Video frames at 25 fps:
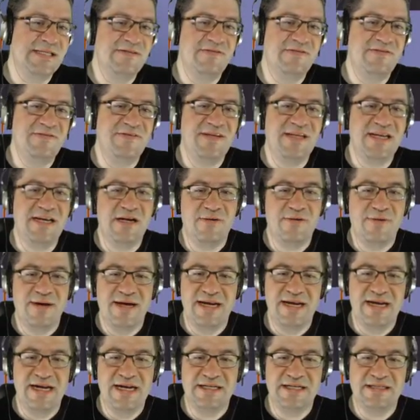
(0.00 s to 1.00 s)
Video
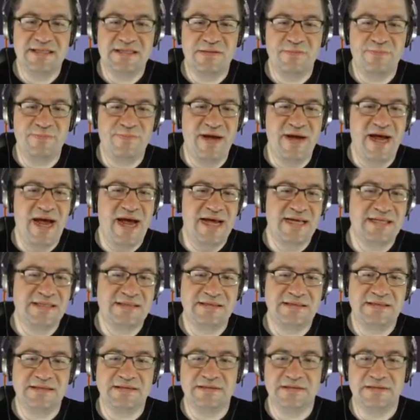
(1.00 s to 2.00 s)
editing's the
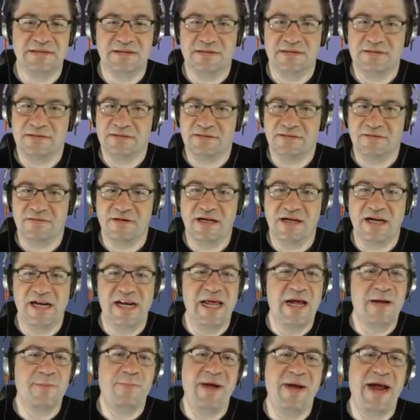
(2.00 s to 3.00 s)
best.
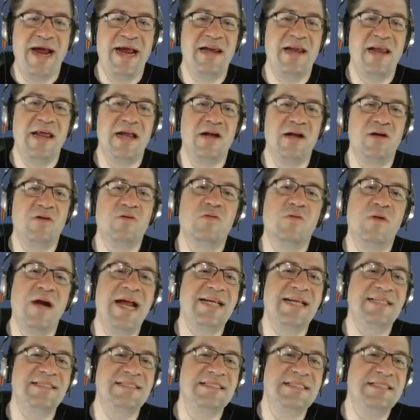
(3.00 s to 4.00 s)
Clickbait like
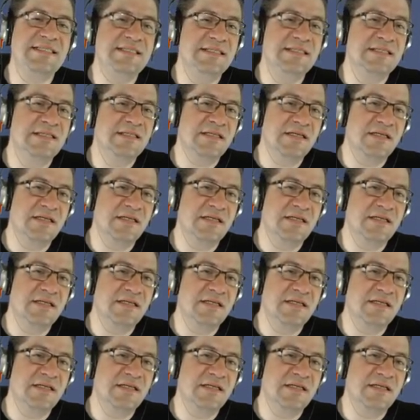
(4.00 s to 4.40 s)
crazy.